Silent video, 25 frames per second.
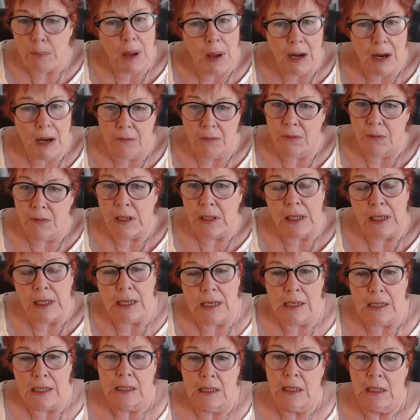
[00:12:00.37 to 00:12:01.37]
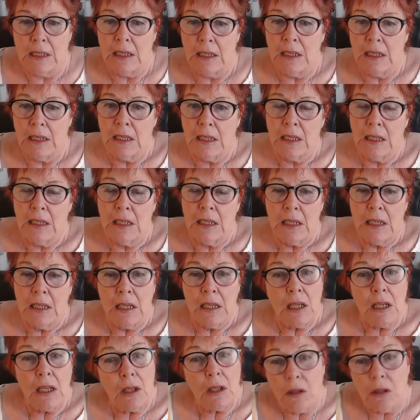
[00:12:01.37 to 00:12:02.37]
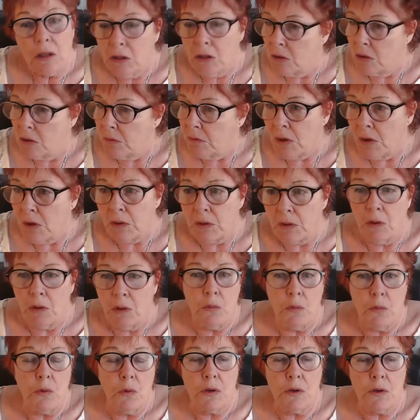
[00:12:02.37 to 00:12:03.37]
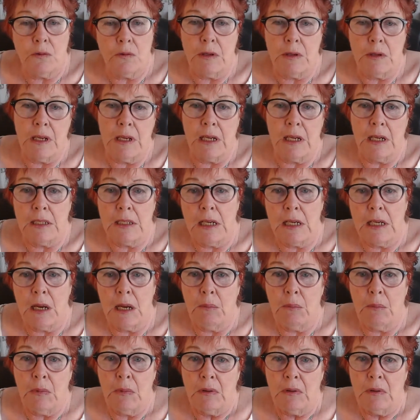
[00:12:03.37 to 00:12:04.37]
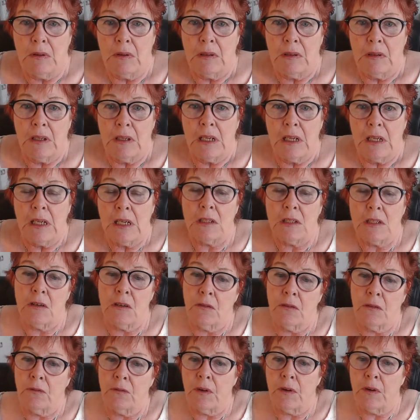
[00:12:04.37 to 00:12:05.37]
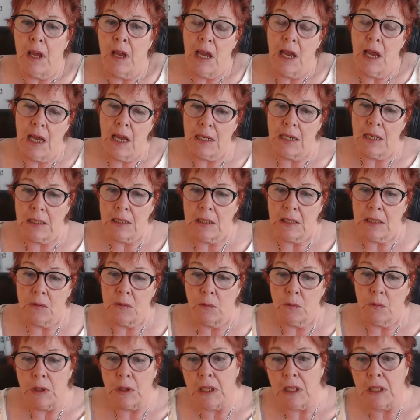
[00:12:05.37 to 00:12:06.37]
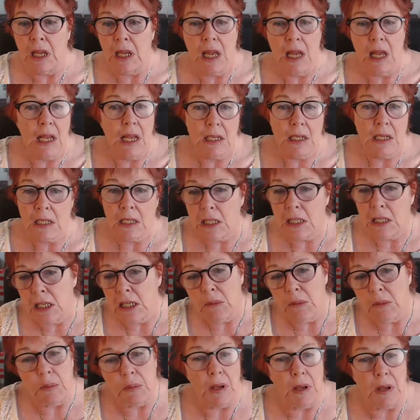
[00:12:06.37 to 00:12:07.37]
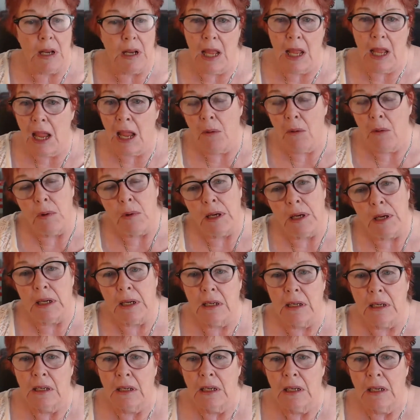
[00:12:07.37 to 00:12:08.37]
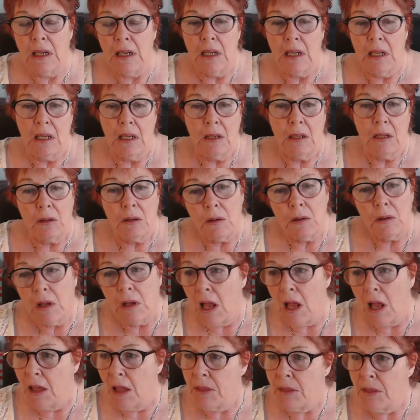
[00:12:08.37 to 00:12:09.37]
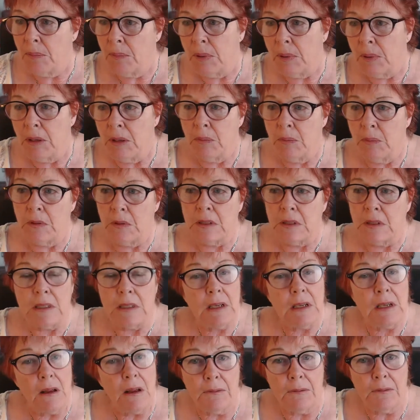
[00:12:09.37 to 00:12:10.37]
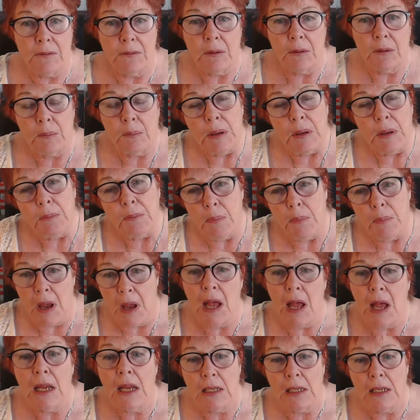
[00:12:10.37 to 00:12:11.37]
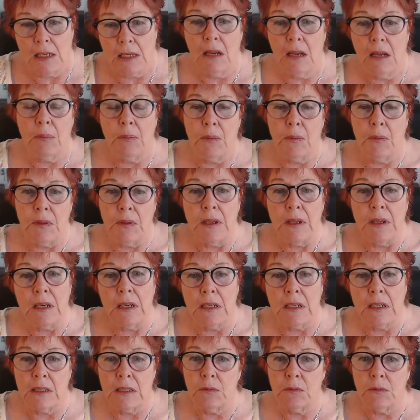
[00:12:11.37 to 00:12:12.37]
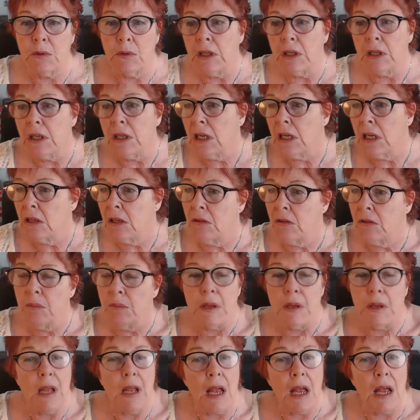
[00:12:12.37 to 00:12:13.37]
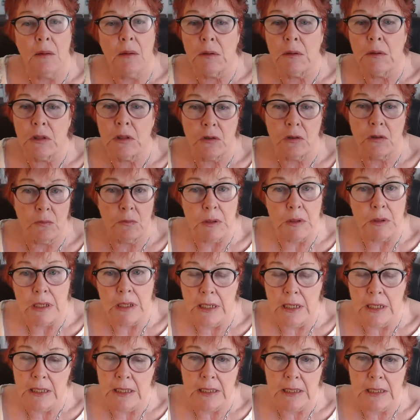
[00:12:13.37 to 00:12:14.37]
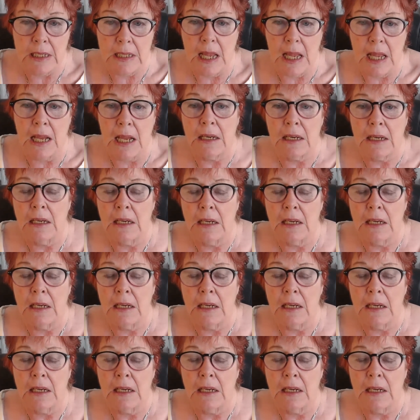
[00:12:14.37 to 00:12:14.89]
backfilling. You've got no water in that dam. So for us, we can't keep allowing other people's stuff to be piled up within us. We need to be able to release that